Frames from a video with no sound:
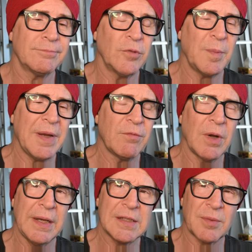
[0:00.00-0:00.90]
would be
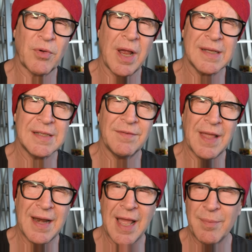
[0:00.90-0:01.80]
really surprised if
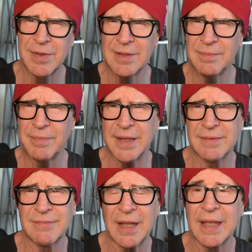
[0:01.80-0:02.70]
that happened, but
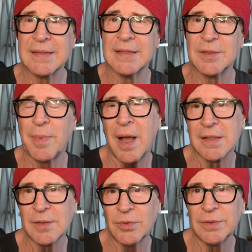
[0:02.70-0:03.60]
I guess it's
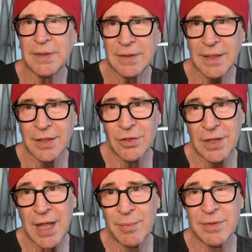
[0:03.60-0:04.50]
possible that it
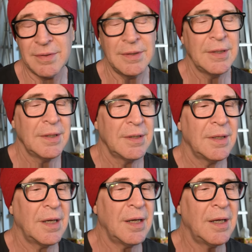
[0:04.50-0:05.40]
could happen.
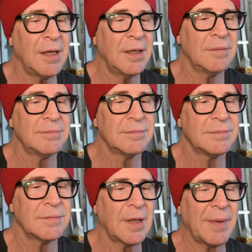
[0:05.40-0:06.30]
I
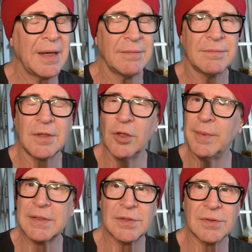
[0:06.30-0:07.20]
mean,
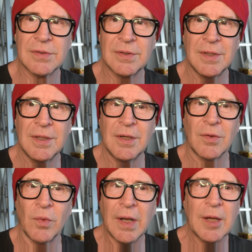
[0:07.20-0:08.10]
Lumix is
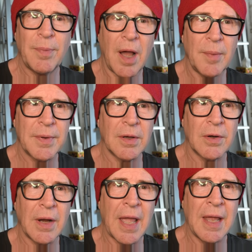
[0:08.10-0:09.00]
really
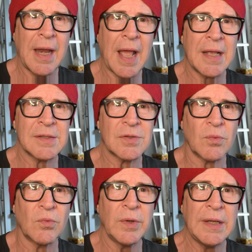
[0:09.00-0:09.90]
popular and has
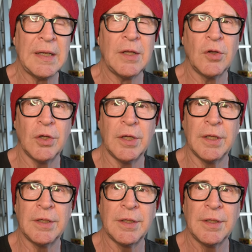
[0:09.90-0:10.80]
really good